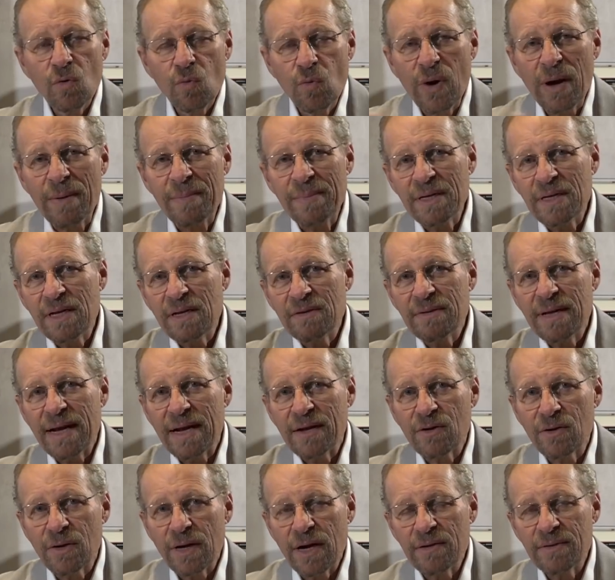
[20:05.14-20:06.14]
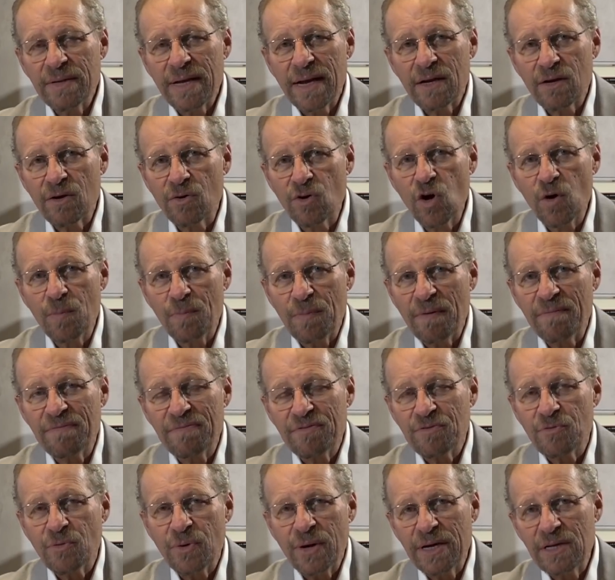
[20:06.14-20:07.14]
women in that group of
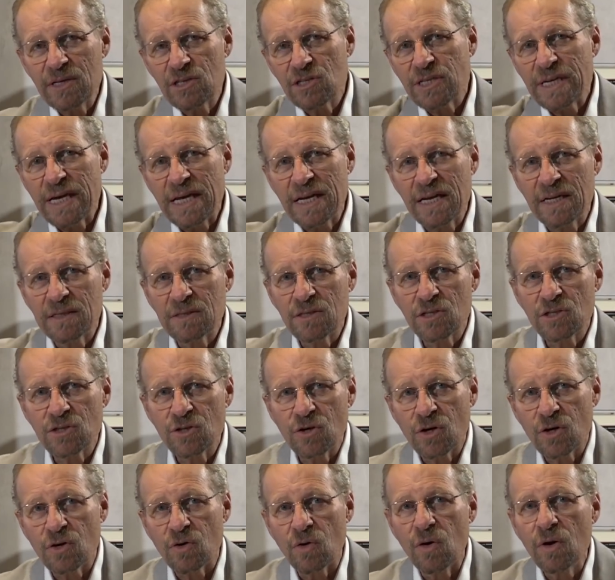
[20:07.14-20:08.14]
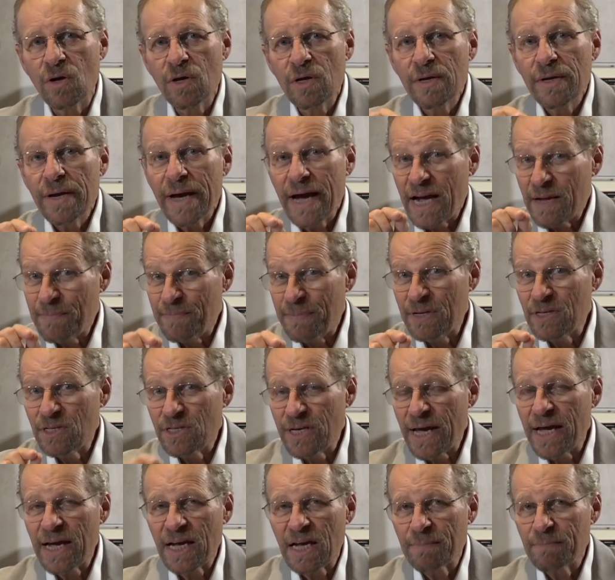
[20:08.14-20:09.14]
three standing in the circle, had been
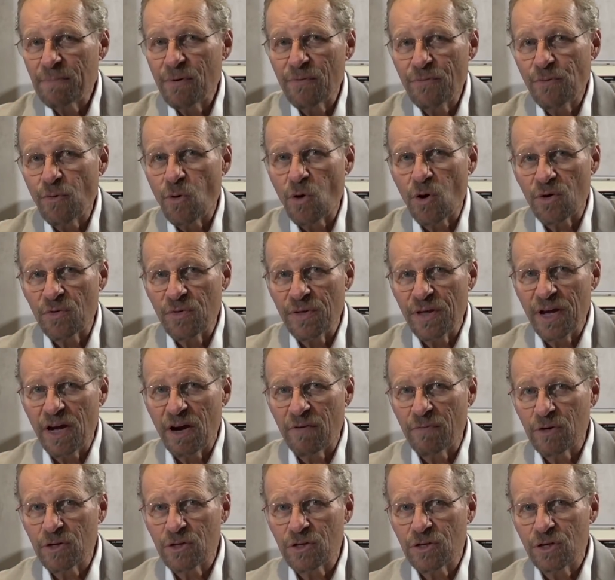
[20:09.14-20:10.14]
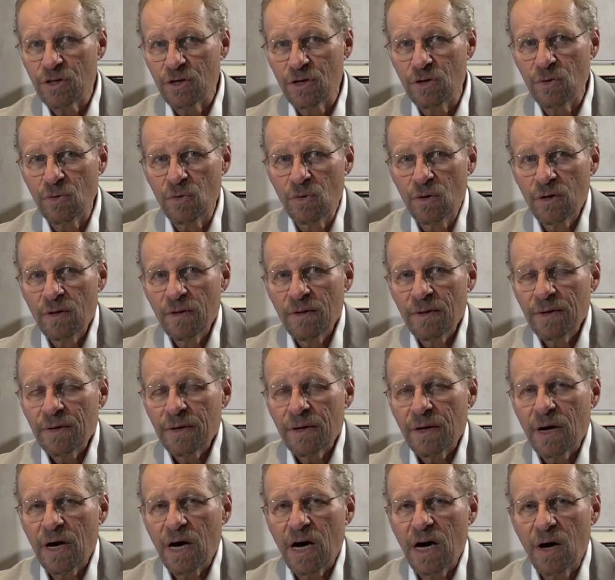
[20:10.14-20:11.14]
taken before, and the other two
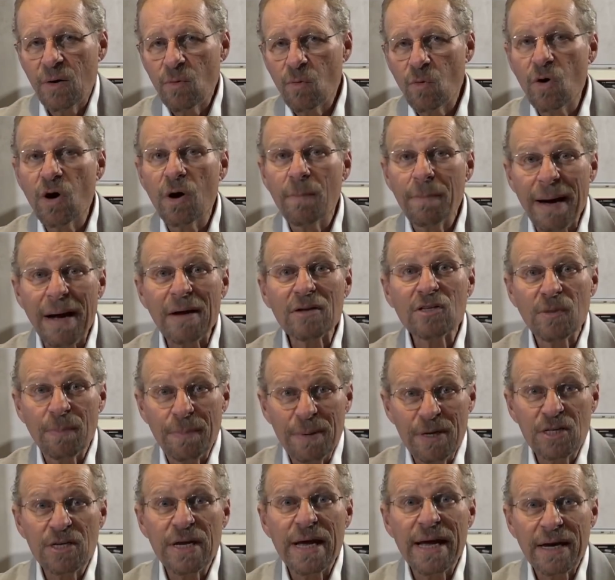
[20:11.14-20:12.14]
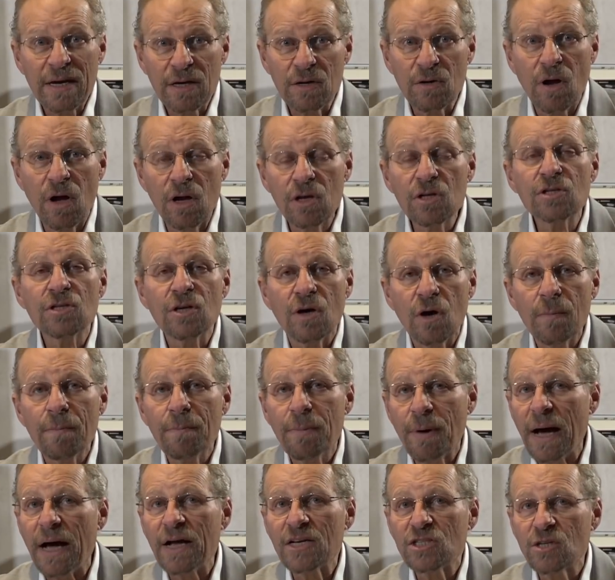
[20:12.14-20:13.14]
were about to be taken also,
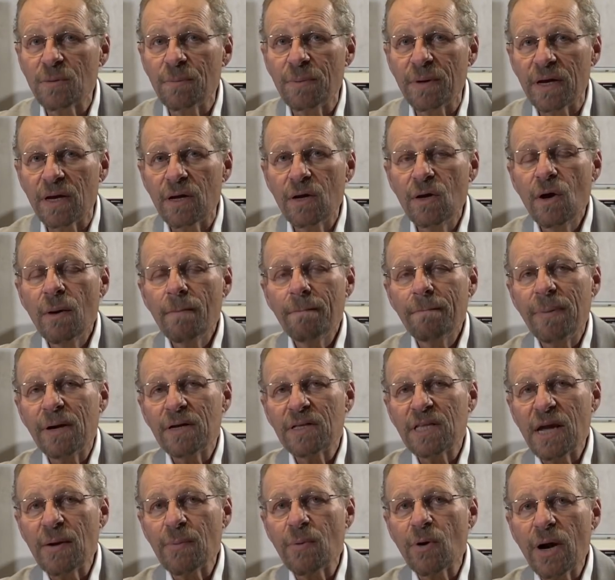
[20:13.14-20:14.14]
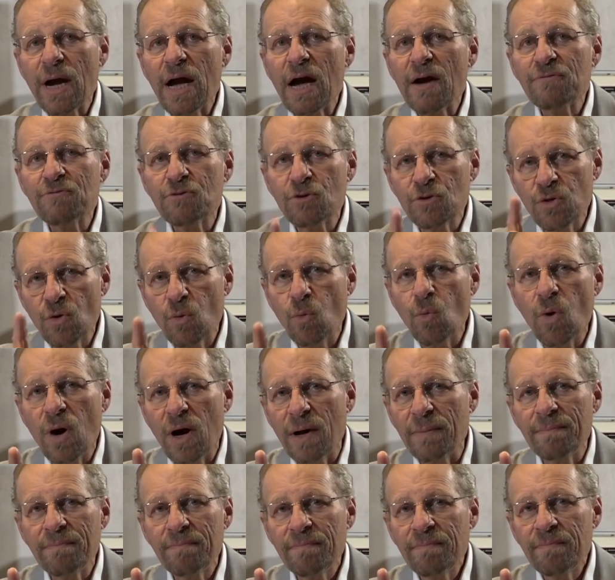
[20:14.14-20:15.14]
possibly. But they were after the
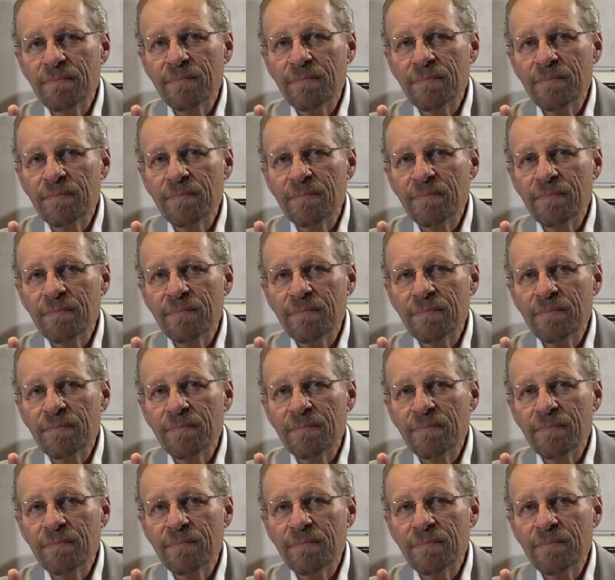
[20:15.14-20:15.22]
one.